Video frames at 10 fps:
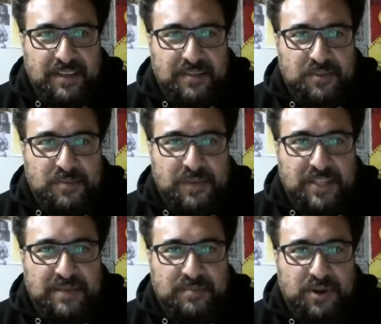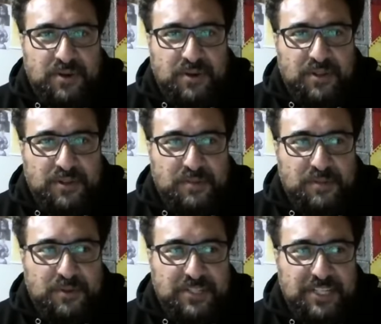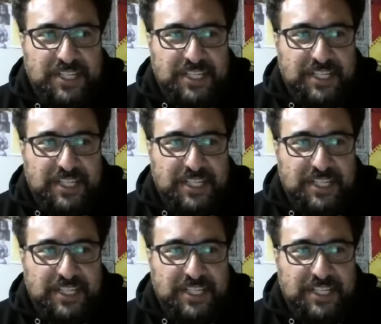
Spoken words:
Susumai, Samabula North, Tubou Street.